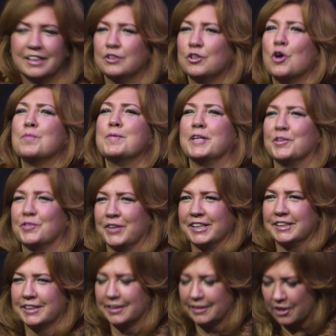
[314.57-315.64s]
Nobody
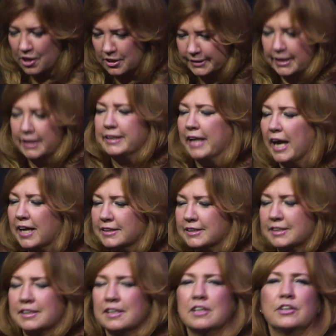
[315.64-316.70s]
reads it. They all say,
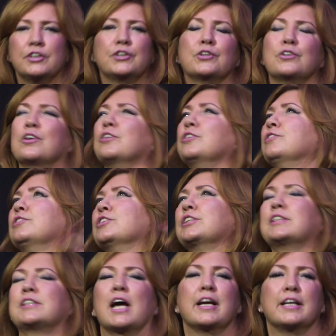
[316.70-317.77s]
yes. You don't know. You
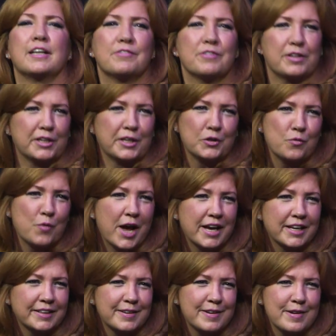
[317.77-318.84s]
just signed everything
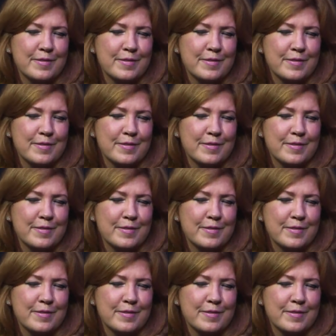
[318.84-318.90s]
away.